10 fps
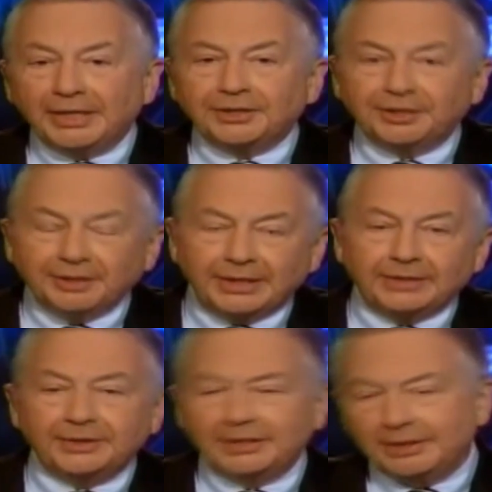into
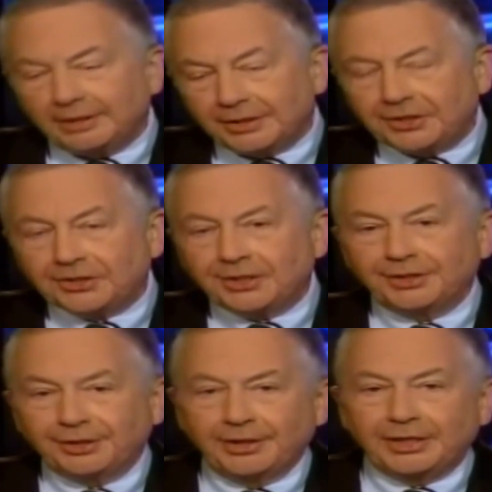the Assistant
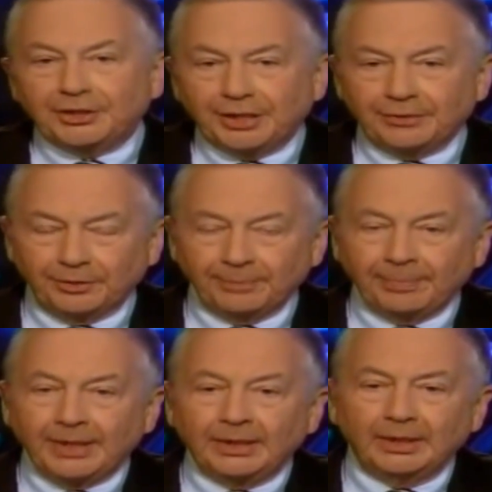Attorney General,
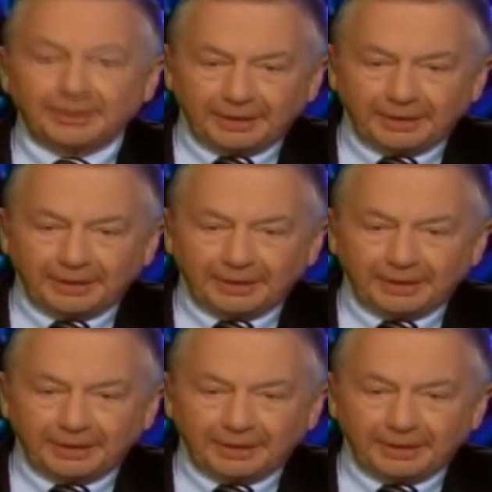a